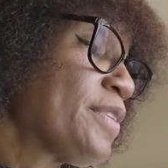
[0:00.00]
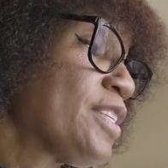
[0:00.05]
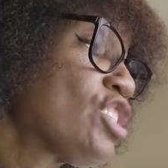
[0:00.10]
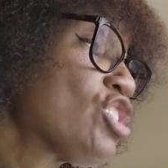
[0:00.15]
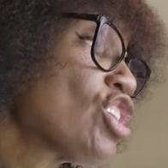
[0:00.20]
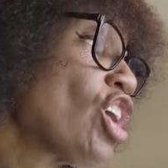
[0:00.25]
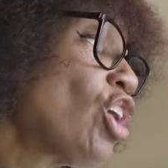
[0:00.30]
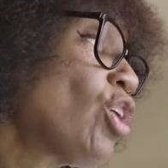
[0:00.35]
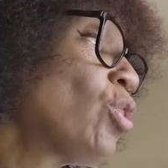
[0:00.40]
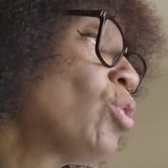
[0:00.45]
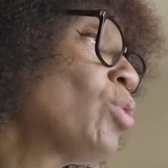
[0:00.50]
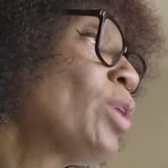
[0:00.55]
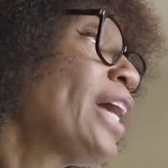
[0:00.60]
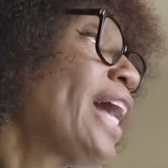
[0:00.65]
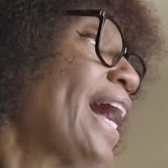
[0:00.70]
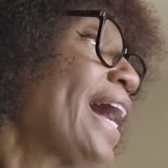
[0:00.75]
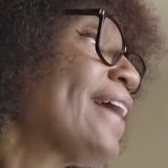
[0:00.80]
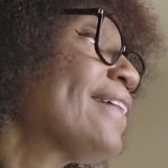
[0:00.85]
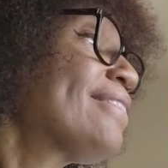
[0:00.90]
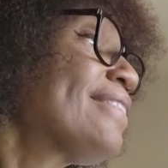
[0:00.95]
So
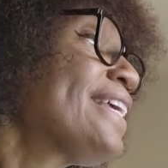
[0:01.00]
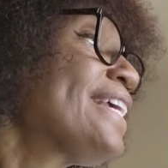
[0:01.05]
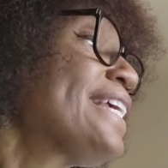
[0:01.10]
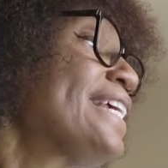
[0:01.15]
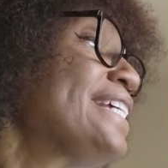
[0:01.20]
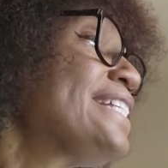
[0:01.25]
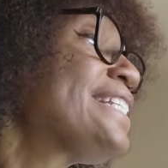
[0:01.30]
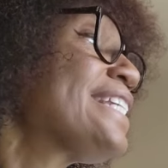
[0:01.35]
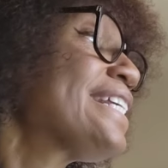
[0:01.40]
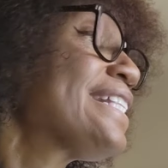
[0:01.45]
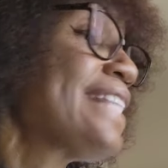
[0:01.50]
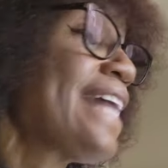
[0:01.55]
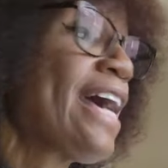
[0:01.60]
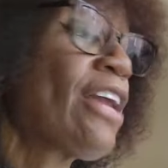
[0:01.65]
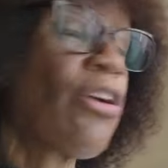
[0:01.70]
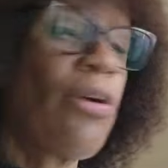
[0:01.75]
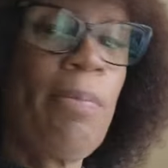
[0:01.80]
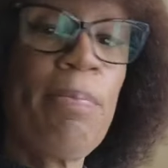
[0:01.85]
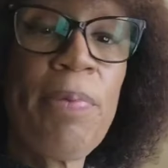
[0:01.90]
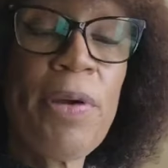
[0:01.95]
I think he did
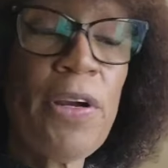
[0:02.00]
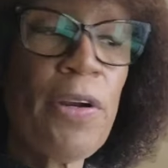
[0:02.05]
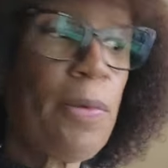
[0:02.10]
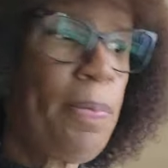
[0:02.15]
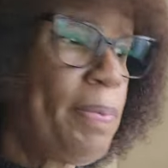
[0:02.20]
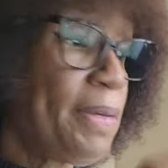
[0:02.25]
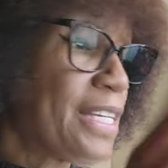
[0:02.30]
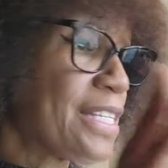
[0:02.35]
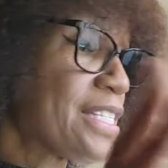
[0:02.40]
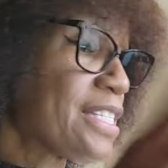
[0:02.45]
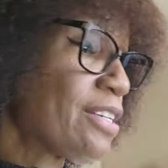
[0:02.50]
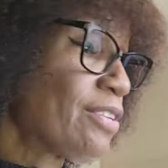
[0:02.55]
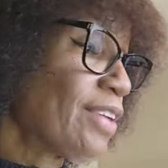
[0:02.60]
that on purpose.